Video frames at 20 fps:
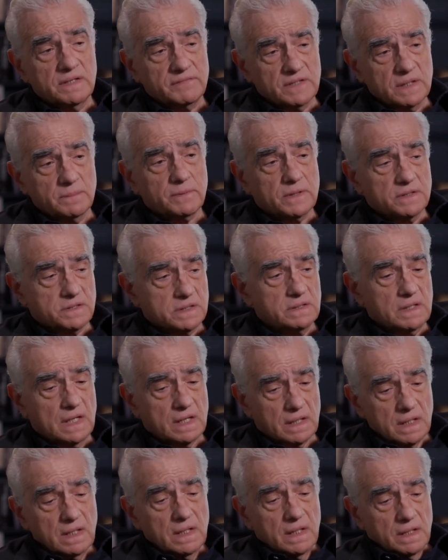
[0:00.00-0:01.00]
Even the
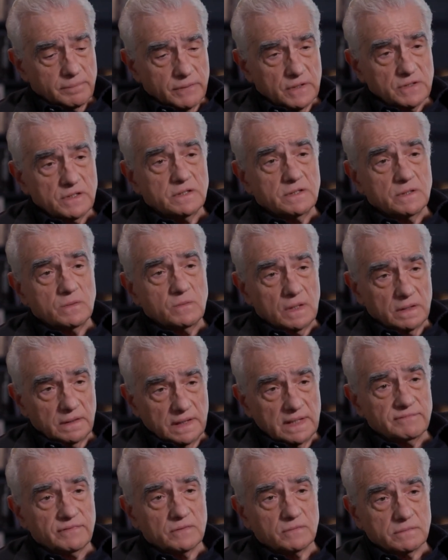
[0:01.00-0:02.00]
persons who
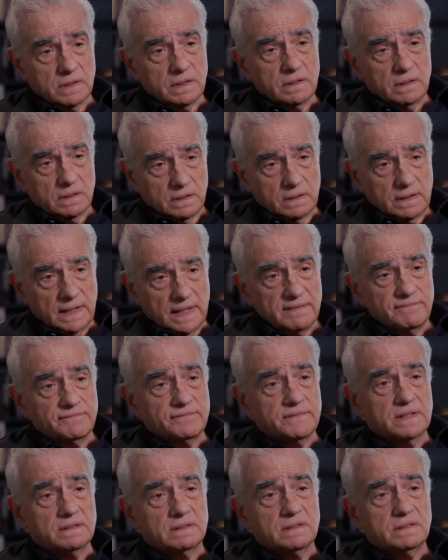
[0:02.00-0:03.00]
live a
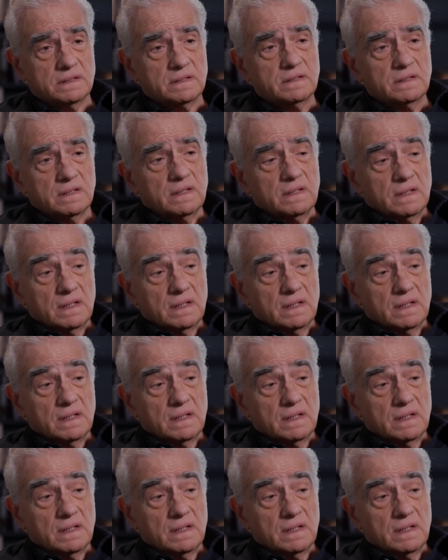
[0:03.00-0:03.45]
life that